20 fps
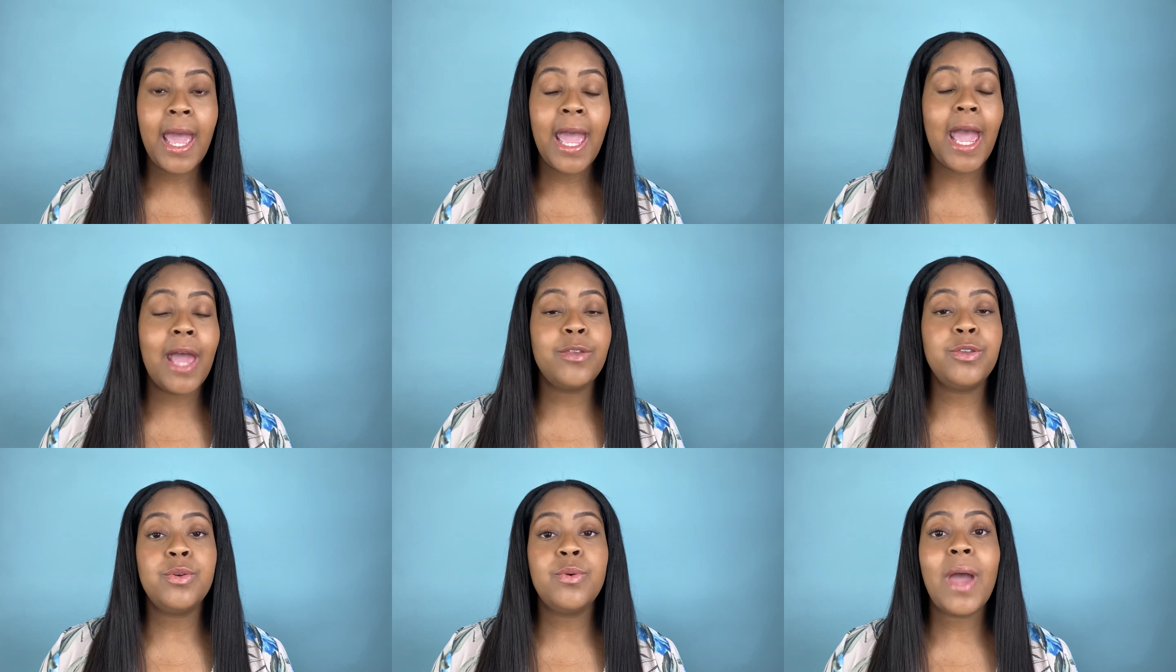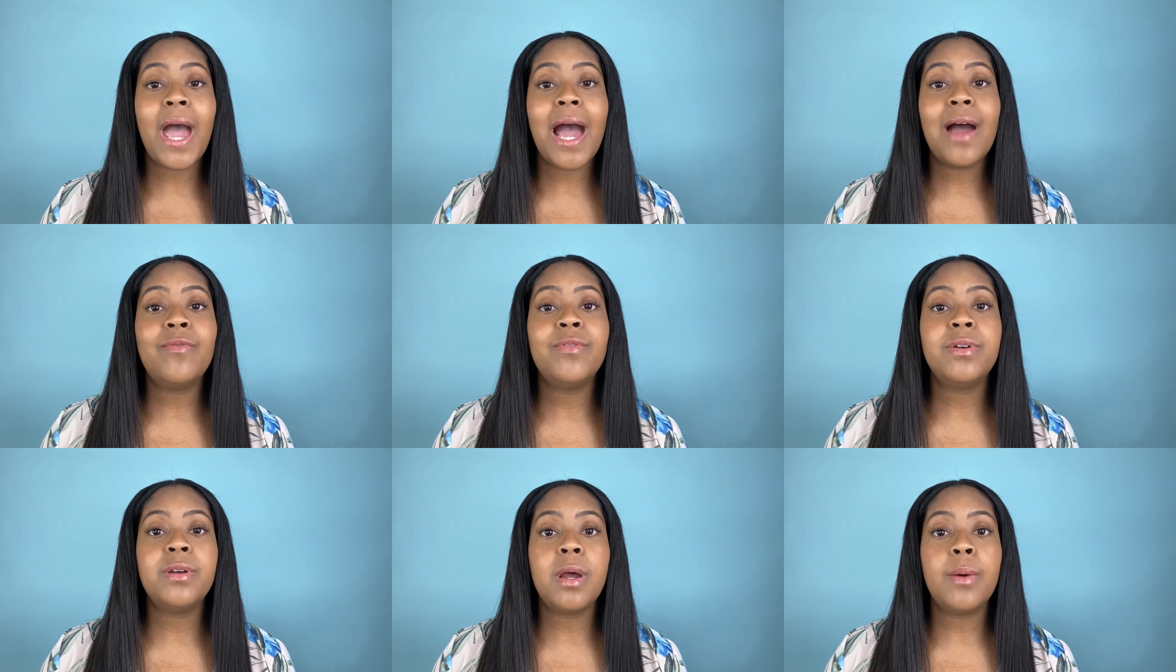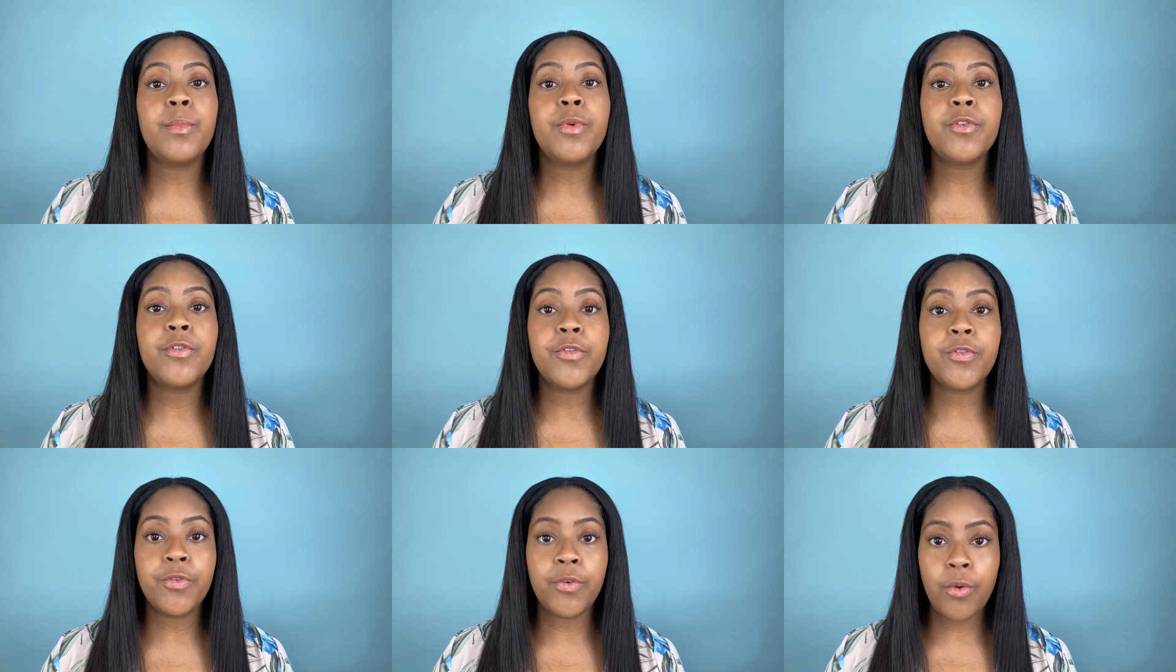And you have a number
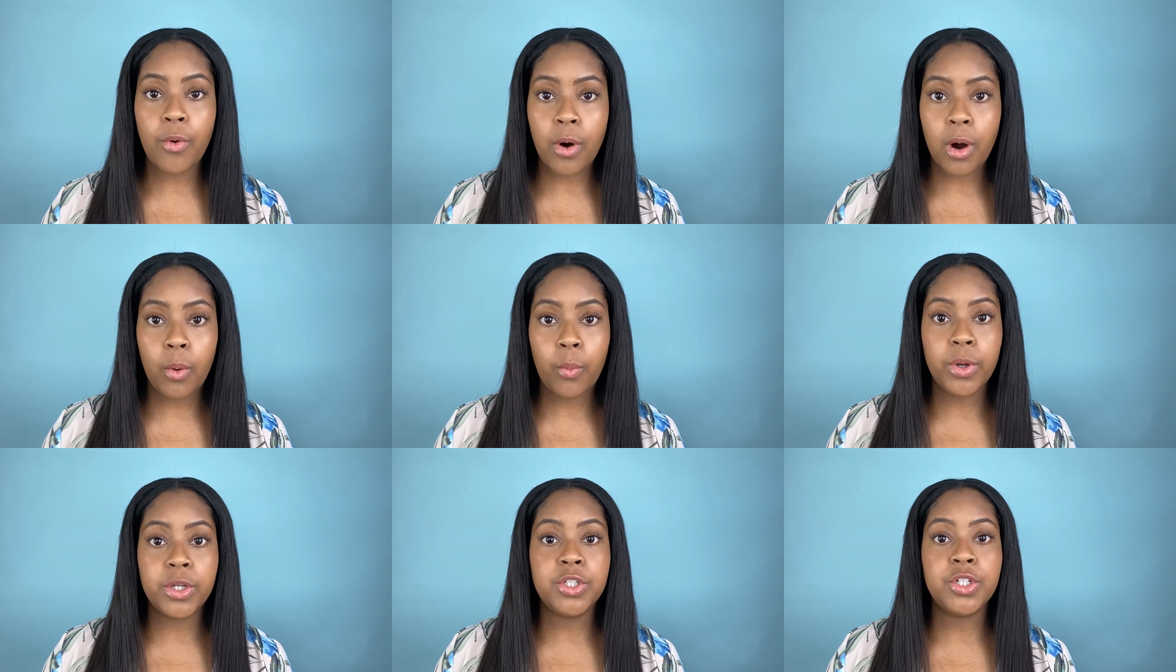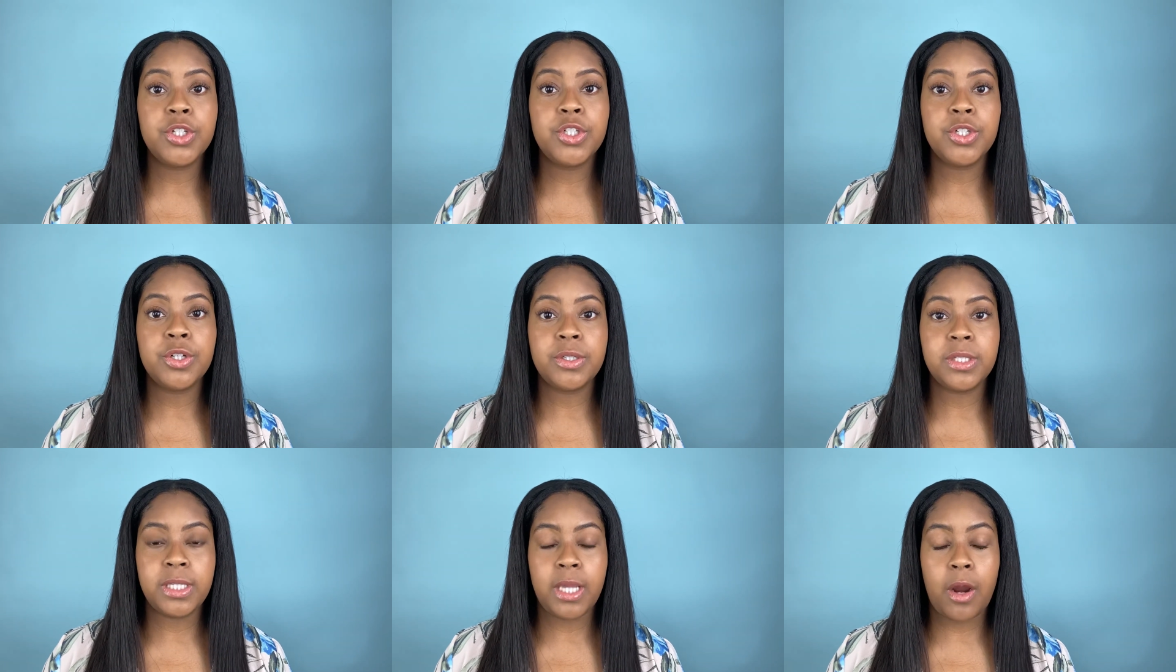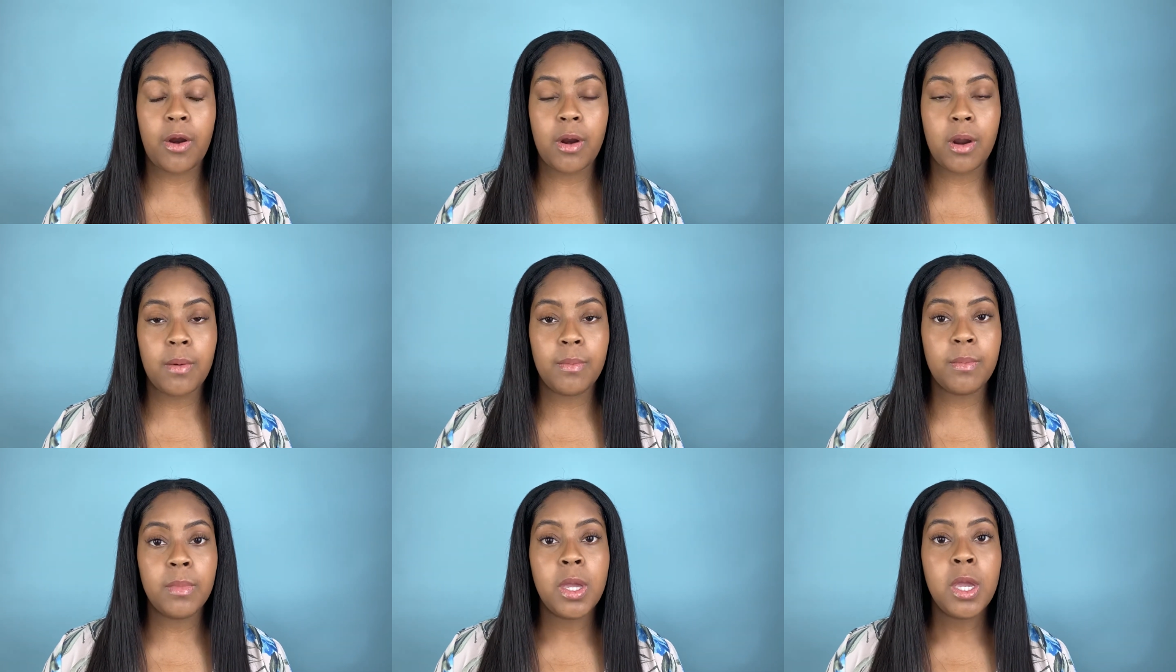4, which is your
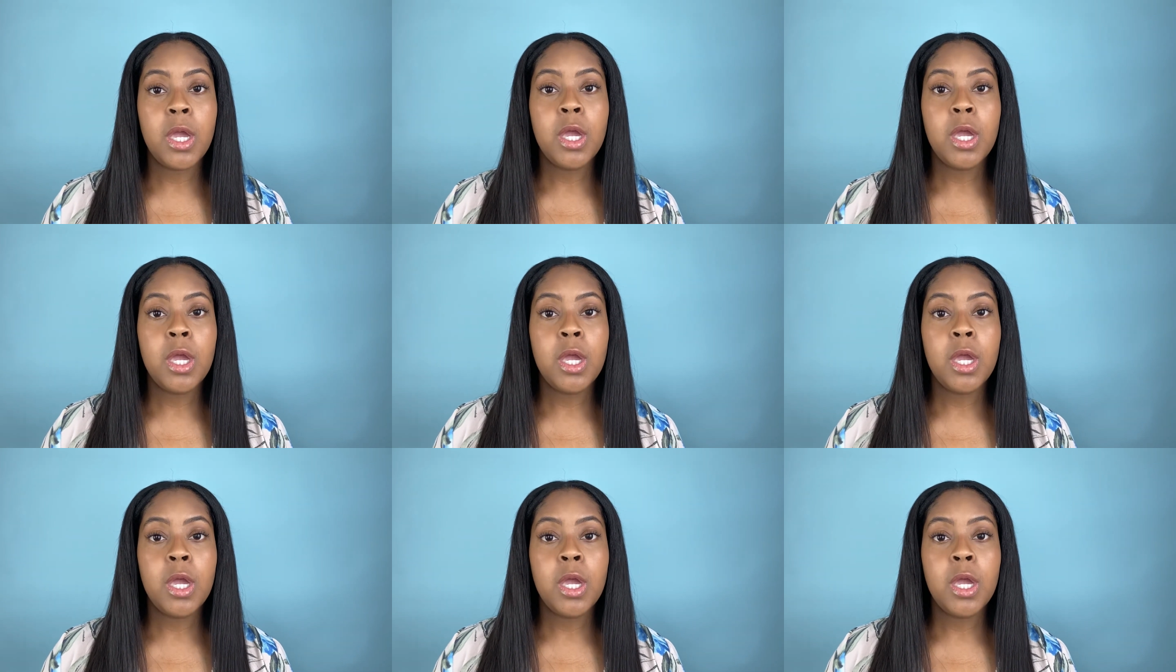serum.